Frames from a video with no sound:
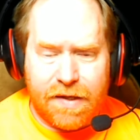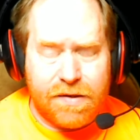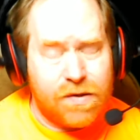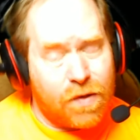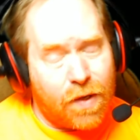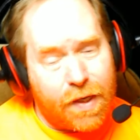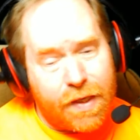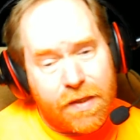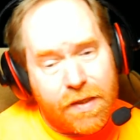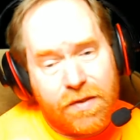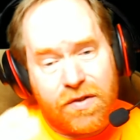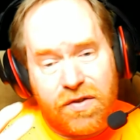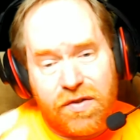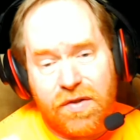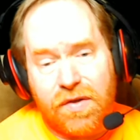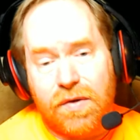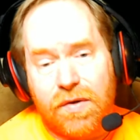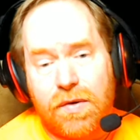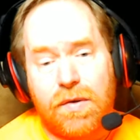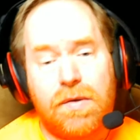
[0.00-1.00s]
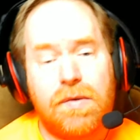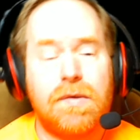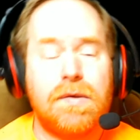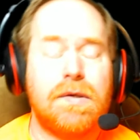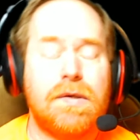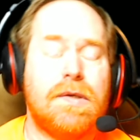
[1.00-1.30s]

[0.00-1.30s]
so I can still